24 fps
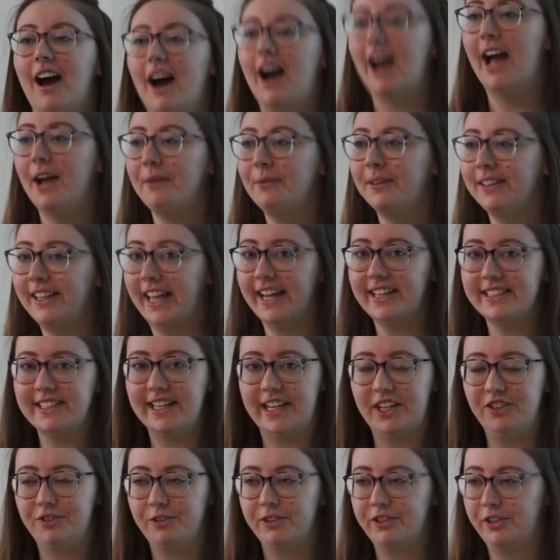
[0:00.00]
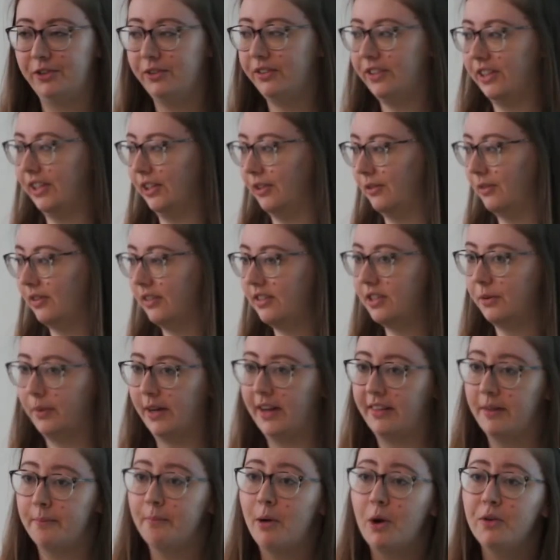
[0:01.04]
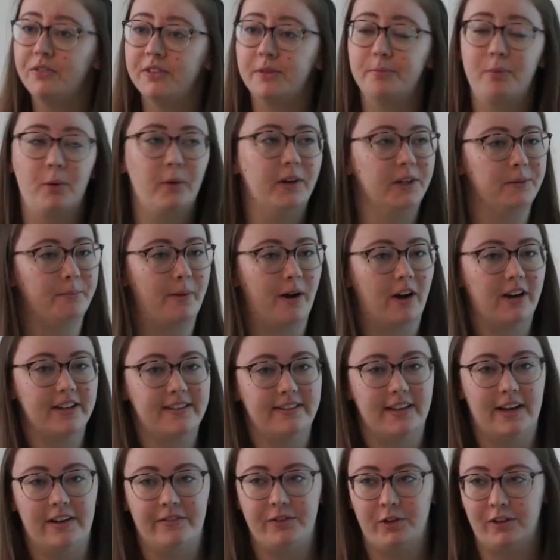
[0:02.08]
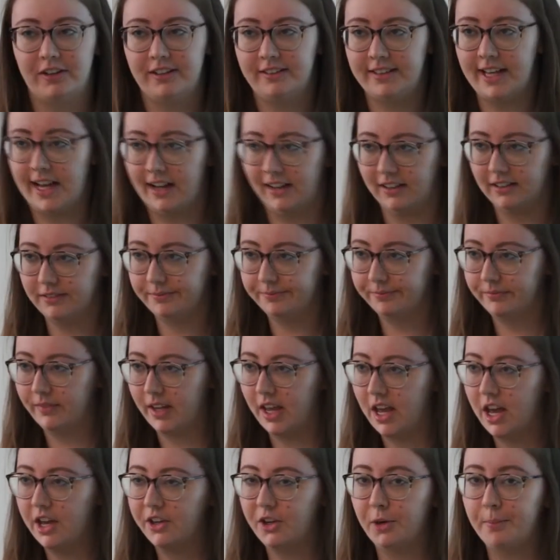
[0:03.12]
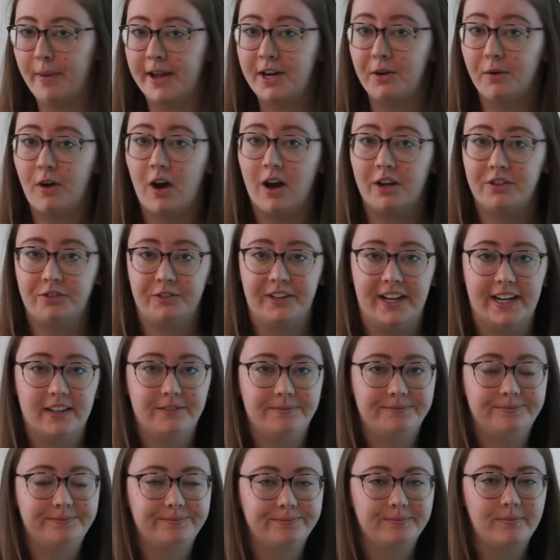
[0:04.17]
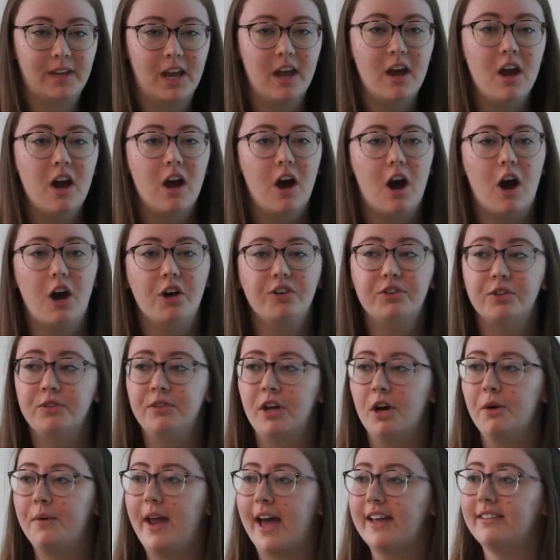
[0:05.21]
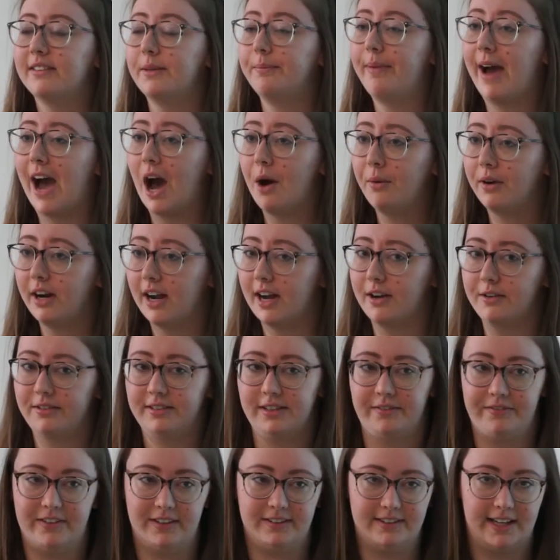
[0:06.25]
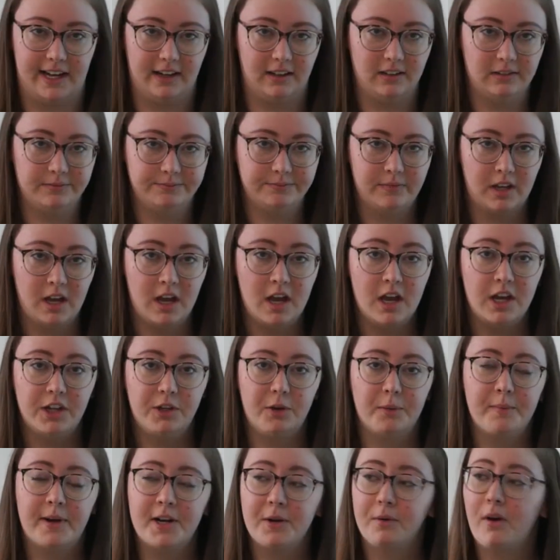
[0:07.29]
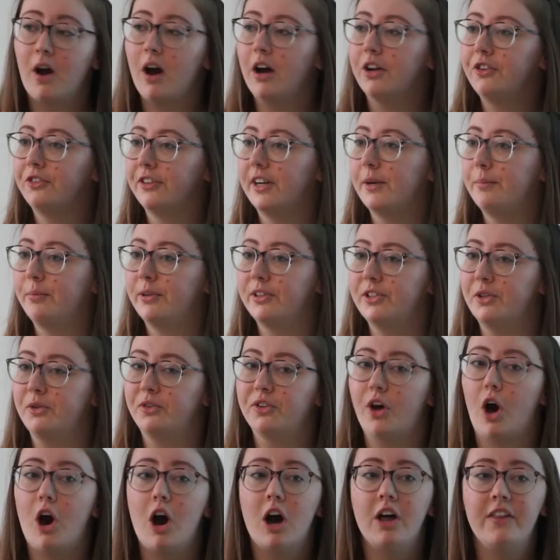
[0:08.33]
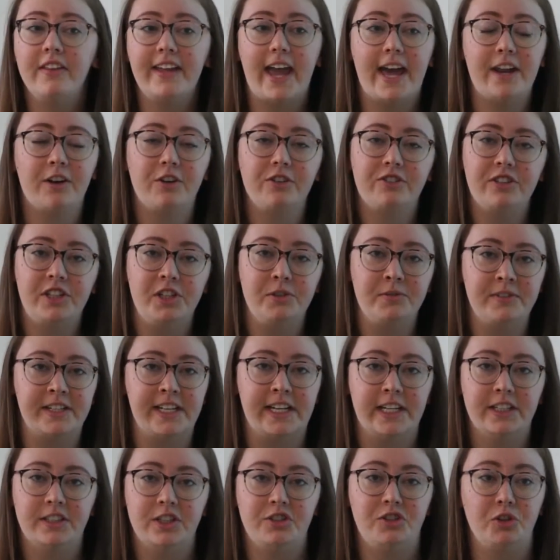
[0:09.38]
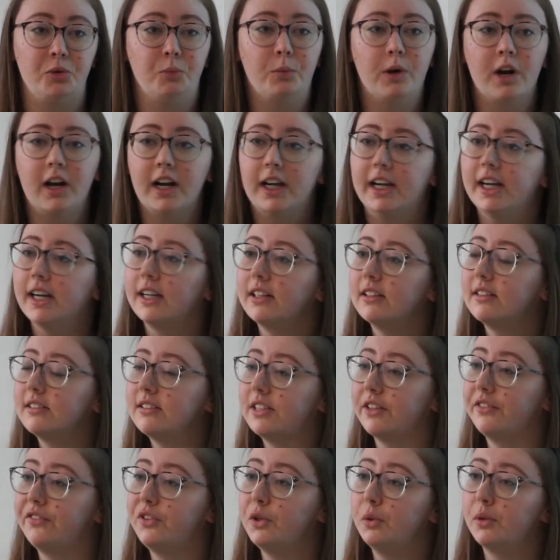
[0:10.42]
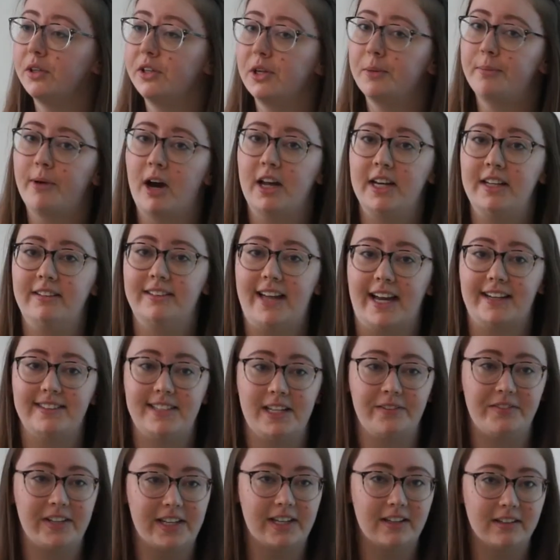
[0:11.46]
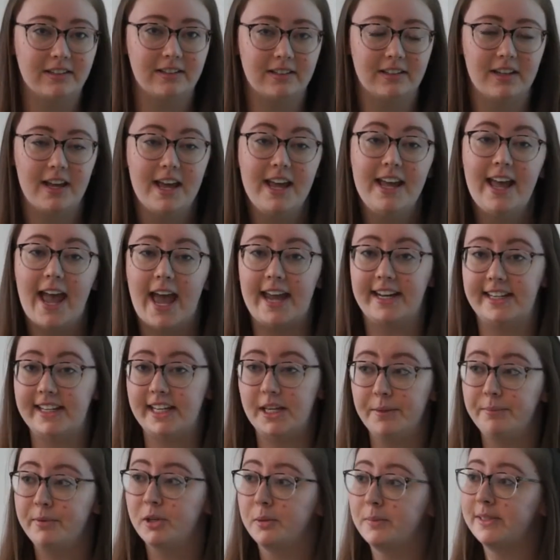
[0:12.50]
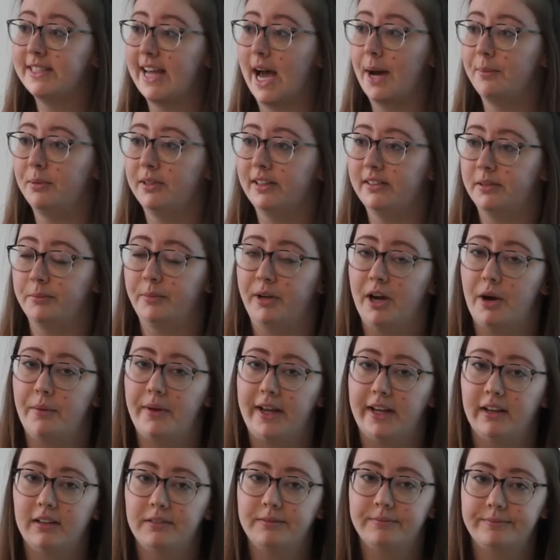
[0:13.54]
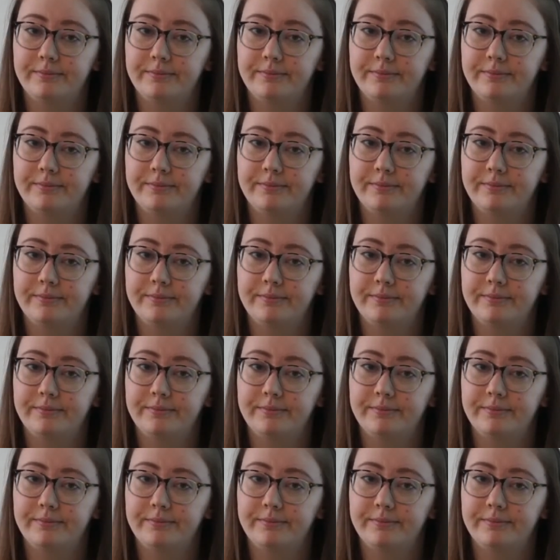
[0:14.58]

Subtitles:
I would like to introduce you to one of the most important parts of your cell, your mitochondria. Also known as the powerhouse of the cell, your mitochondria produce all the energy you need to do work, to fuel your body's activities, and keep your metabolism going.